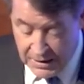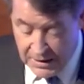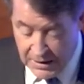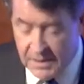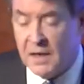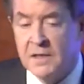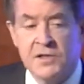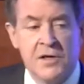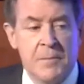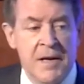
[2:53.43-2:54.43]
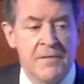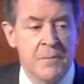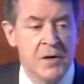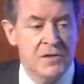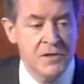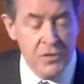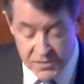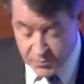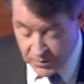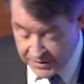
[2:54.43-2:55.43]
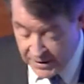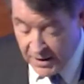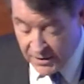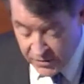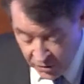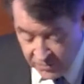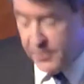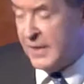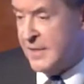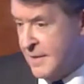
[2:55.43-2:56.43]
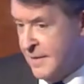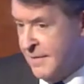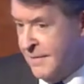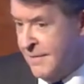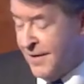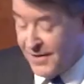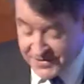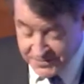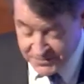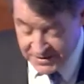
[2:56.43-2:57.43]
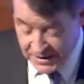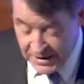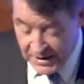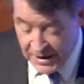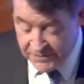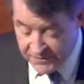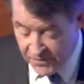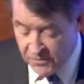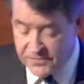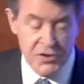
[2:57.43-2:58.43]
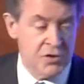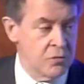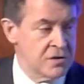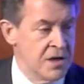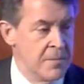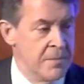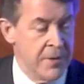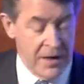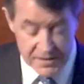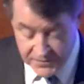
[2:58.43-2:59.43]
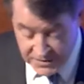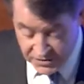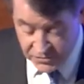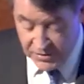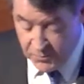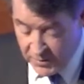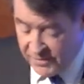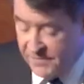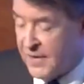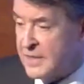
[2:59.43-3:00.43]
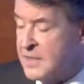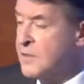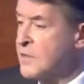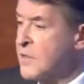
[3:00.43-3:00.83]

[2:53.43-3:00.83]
In the last year, many of the most newsworthy non-political items have involved the short-term impact of extreme weather events, such as the